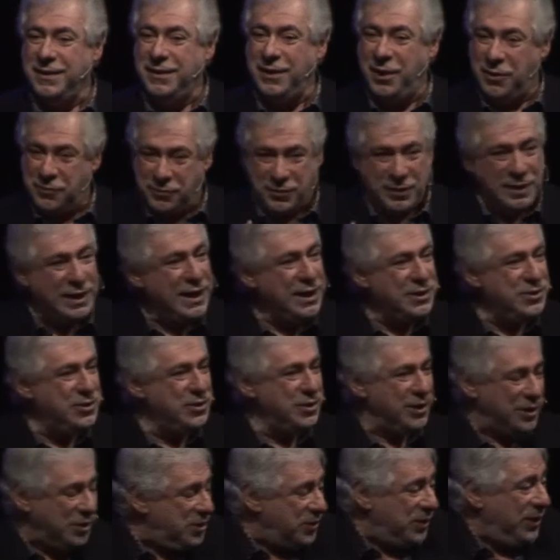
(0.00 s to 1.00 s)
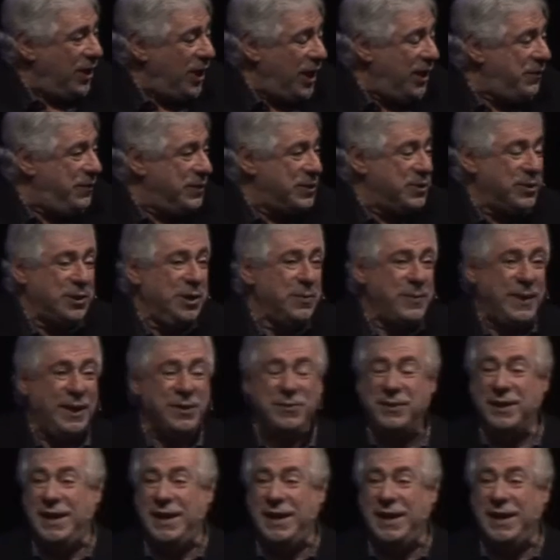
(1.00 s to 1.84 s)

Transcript: Of relationship? Because life is all about